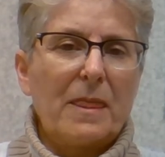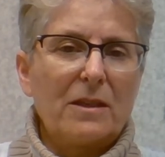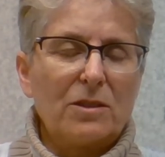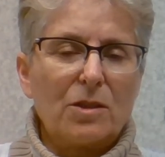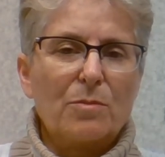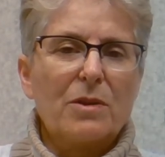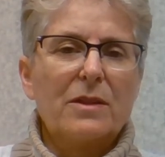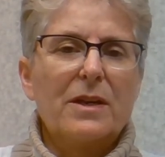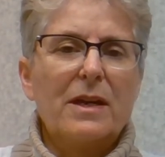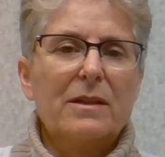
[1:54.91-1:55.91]
slow
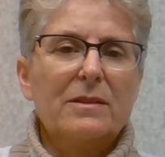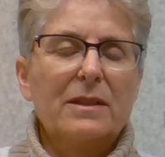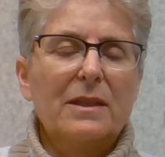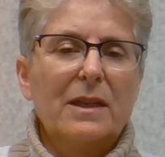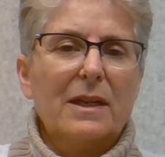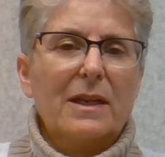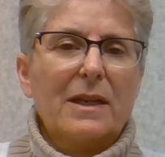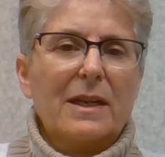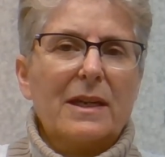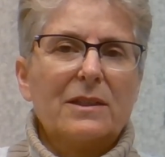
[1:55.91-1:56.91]
breath out.
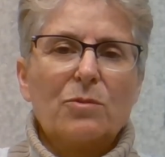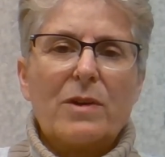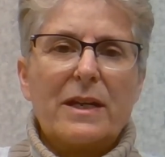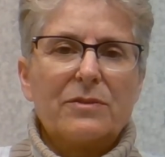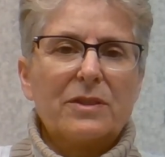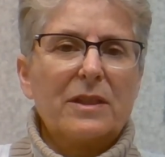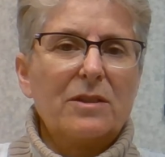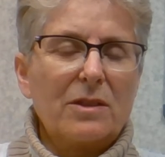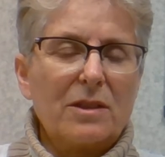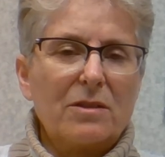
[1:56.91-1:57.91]
It's a way of
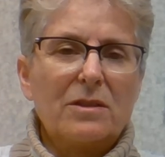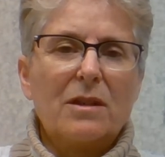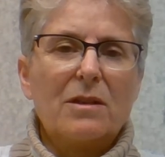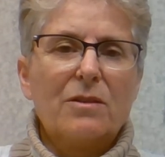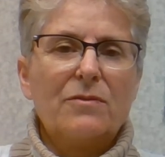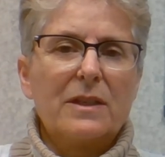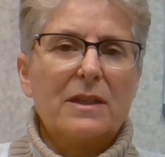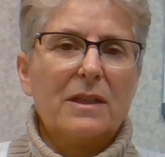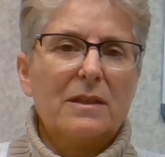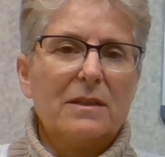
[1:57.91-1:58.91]
centering yourself
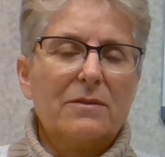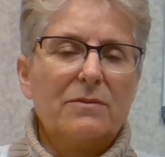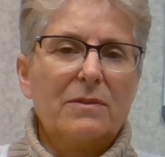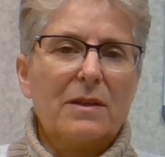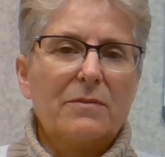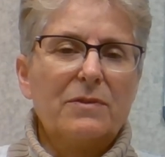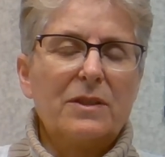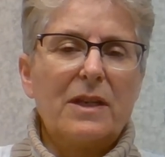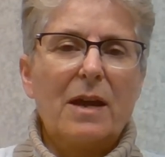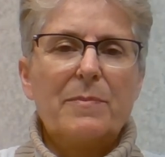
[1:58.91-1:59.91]
again, of
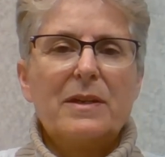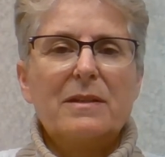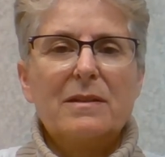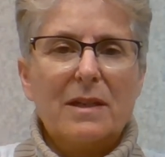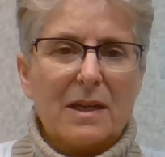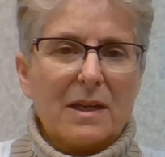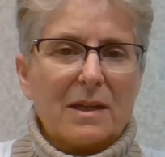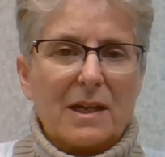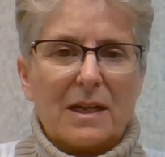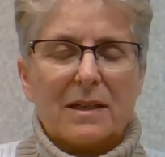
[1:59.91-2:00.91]
stopping
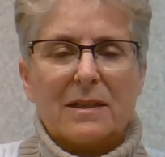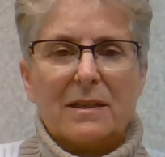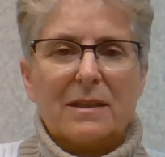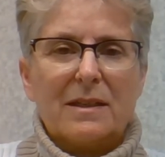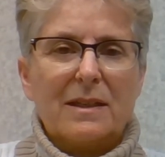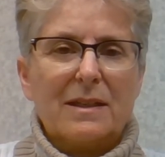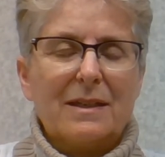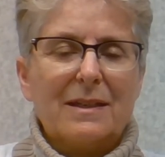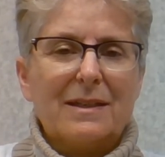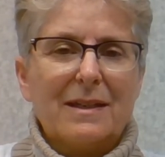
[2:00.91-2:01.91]

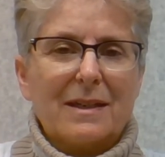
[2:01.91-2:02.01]
the